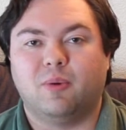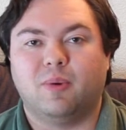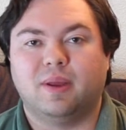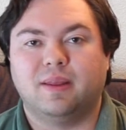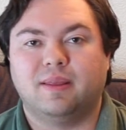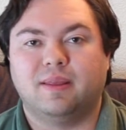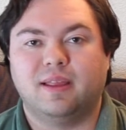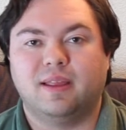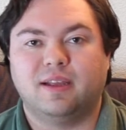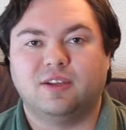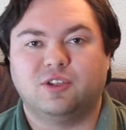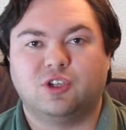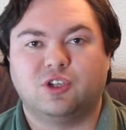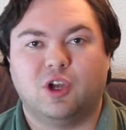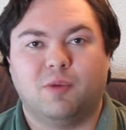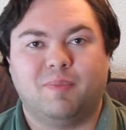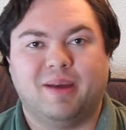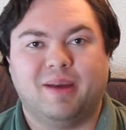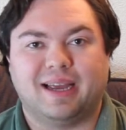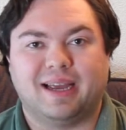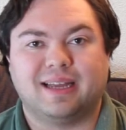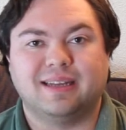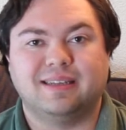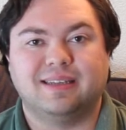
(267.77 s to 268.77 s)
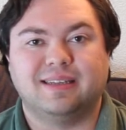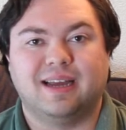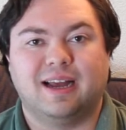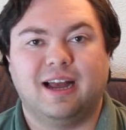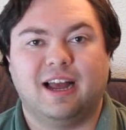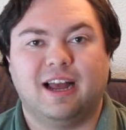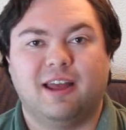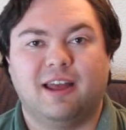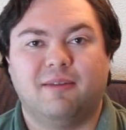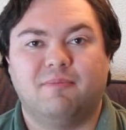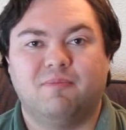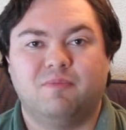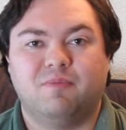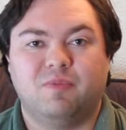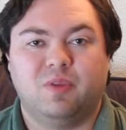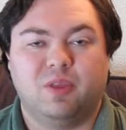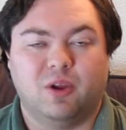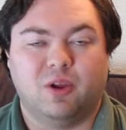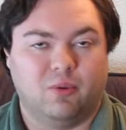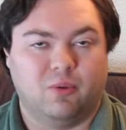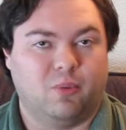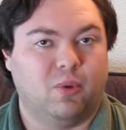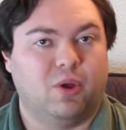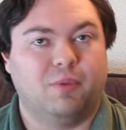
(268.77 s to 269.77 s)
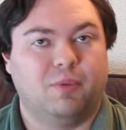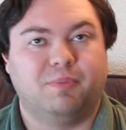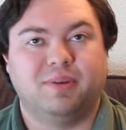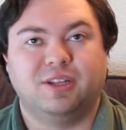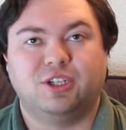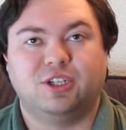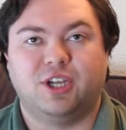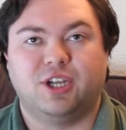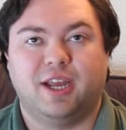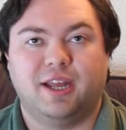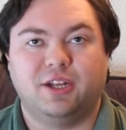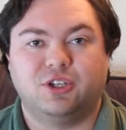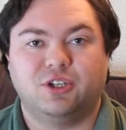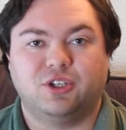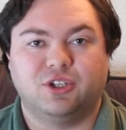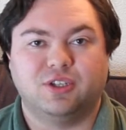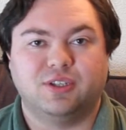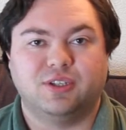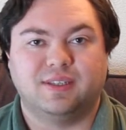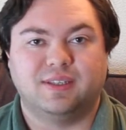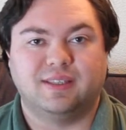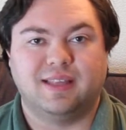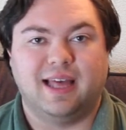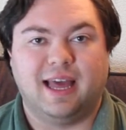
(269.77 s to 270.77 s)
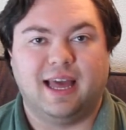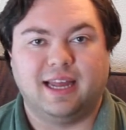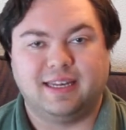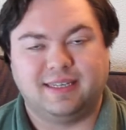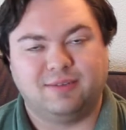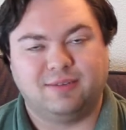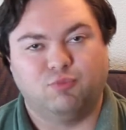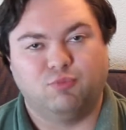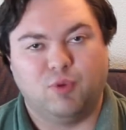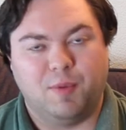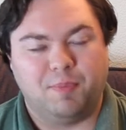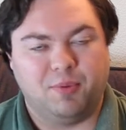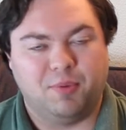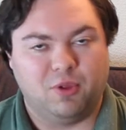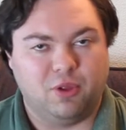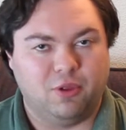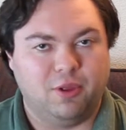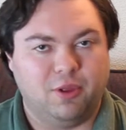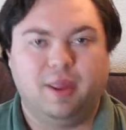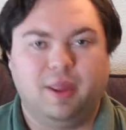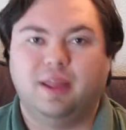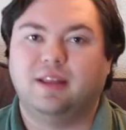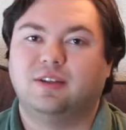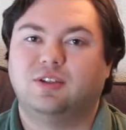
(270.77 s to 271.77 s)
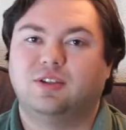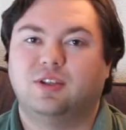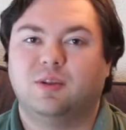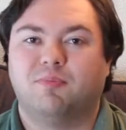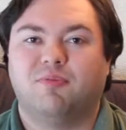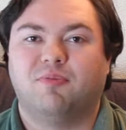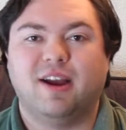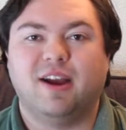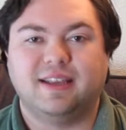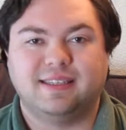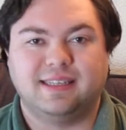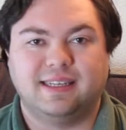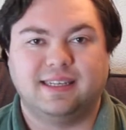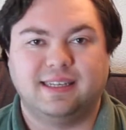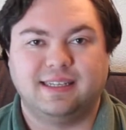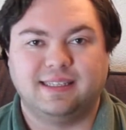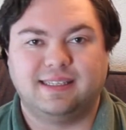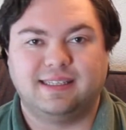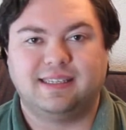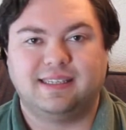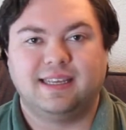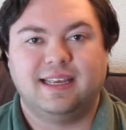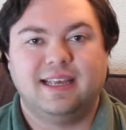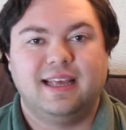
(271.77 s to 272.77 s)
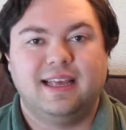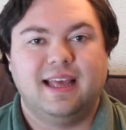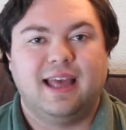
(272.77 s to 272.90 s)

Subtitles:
when things go back in time, there will be changes that ripple into the present.